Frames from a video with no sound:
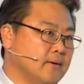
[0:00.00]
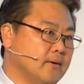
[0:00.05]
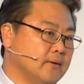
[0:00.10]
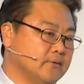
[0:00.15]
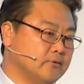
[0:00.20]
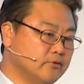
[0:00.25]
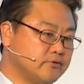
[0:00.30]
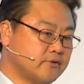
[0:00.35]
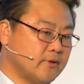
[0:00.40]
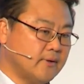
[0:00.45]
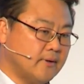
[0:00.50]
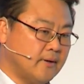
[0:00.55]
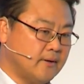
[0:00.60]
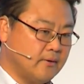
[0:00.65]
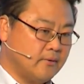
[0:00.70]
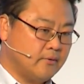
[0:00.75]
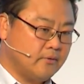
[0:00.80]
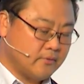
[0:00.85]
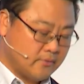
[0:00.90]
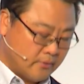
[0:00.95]
Those
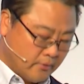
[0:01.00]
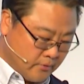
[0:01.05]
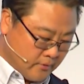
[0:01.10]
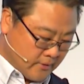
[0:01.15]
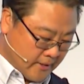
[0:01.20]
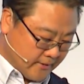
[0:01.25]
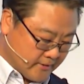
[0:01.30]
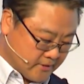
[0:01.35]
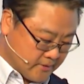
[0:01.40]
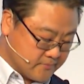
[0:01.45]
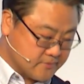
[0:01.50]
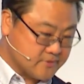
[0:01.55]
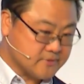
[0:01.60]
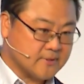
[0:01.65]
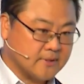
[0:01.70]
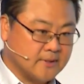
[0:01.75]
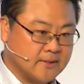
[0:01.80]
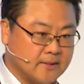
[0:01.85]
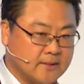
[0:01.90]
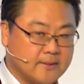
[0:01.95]
all items
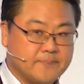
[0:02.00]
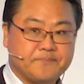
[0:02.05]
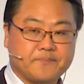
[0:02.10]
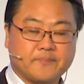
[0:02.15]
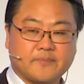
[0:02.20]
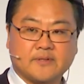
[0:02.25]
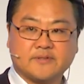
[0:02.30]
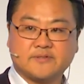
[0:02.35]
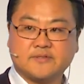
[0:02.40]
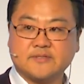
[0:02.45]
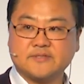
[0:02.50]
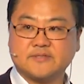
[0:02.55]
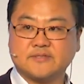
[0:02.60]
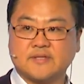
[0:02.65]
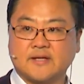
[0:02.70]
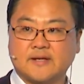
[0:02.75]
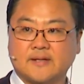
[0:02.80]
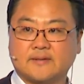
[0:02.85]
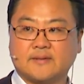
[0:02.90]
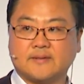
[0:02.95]
are the things
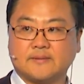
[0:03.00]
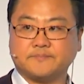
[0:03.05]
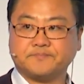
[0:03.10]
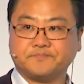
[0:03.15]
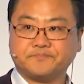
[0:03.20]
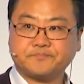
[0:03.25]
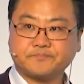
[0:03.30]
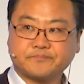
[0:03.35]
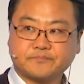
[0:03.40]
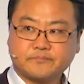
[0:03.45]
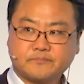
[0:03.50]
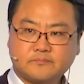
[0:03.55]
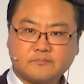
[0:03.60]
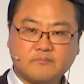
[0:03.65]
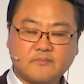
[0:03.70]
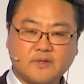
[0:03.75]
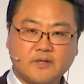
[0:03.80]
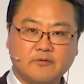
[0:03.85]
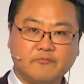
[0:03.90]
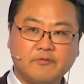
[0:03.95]
that
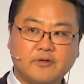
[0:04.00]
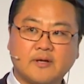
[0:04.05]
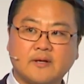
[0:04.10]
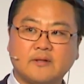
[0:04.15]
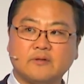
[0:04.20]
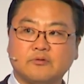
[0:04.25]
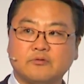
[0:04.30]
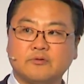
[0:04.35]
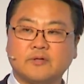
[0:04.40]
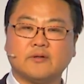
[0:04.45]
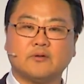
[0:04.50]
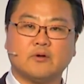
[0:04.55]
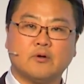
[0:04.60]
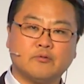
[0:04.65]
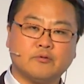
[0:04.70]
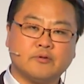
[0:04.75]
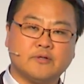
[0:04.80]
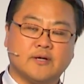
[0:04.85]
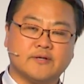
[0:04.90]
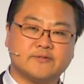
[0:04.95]
we can do not
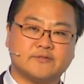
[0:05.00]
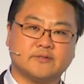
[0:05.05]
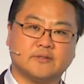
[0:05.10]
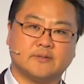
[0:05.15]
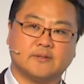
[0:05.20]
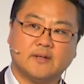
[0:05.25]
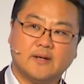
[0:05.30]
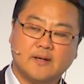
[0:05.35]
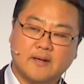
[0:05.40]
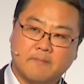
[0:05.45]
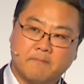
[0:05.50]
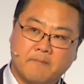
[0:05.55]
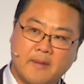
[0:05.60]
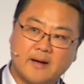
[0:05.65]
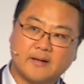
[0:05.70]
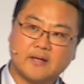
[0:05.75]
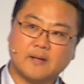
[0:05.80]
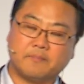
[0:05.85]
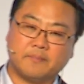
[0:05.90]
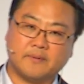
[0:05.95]
only as a
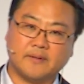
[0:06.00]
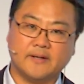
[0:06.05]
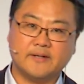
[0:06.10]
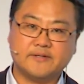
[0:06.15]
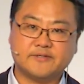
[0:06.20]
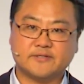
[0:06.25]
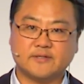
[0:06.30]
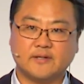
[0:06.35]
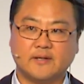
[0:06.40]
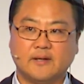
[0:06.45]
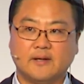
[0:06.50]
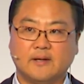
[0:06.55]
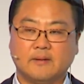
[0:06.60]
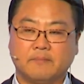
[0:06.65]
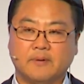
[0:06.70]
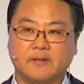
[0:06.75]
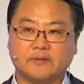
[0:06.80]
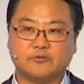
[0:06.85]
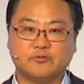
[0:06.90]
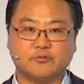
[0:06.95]
marketplace,
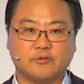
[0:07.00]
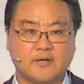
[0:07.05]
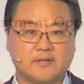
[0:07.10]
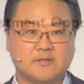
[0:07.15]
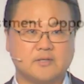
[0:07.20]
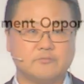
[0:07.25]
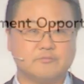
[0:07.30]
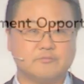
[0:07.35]
but together